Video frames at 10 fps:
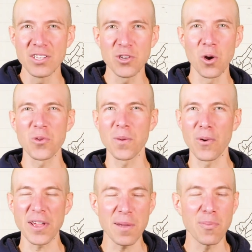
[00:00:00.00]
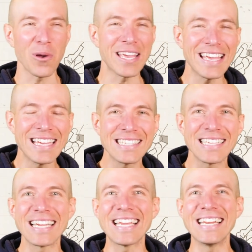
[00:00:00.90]
to know where the braking point
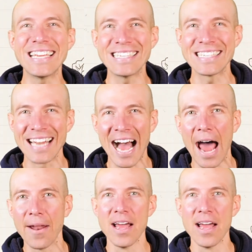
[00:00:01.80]
is and is not.